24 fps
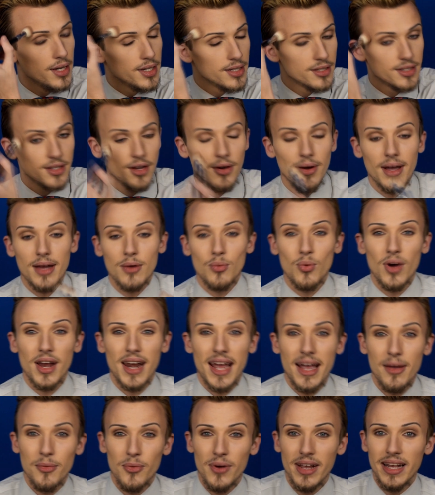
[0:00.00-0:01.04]
So, and what
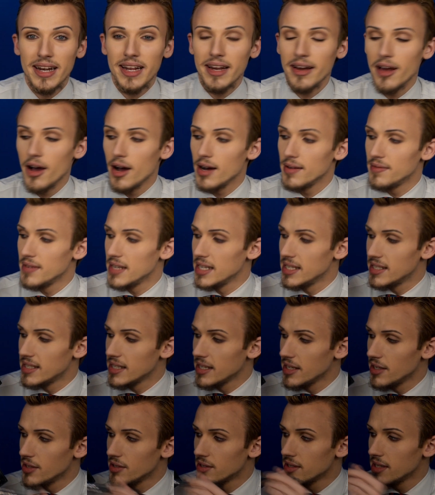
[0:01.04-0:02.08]
I really love is
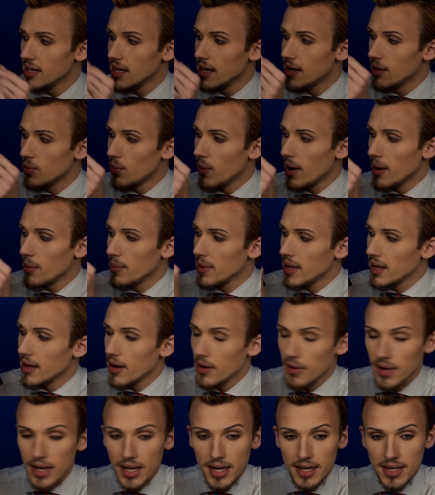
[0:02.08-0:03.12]
you see it when we
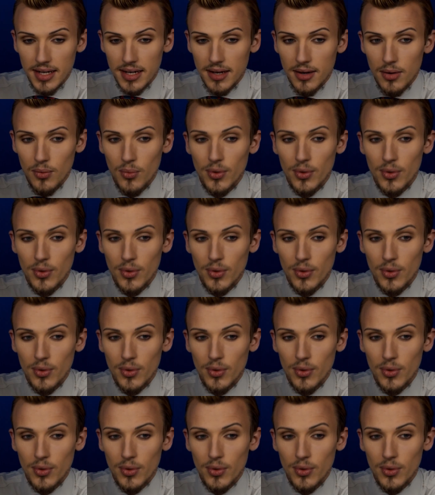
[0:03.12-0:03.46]
go in here,